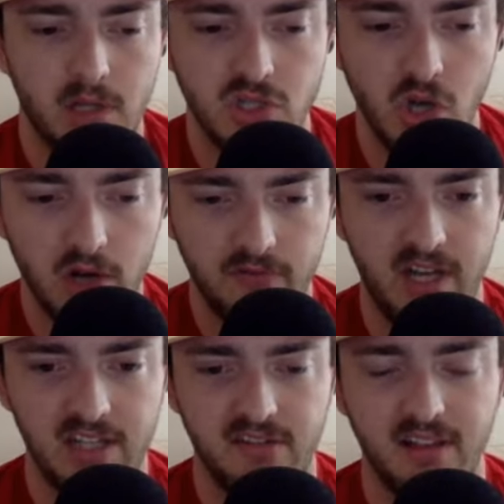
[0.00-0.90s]
of
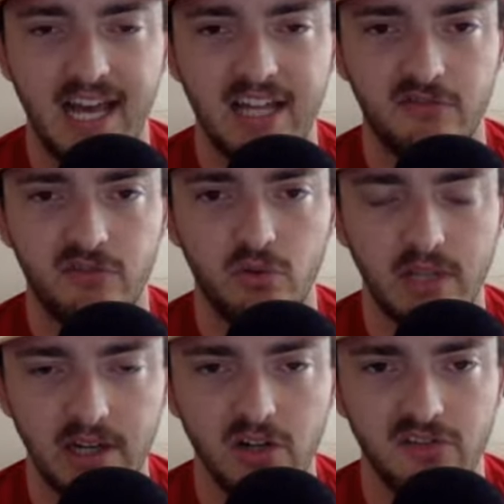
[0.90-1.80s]
dogfights the last few
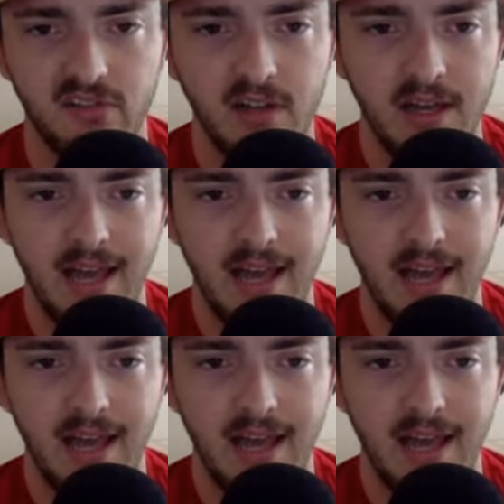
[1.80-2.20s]
years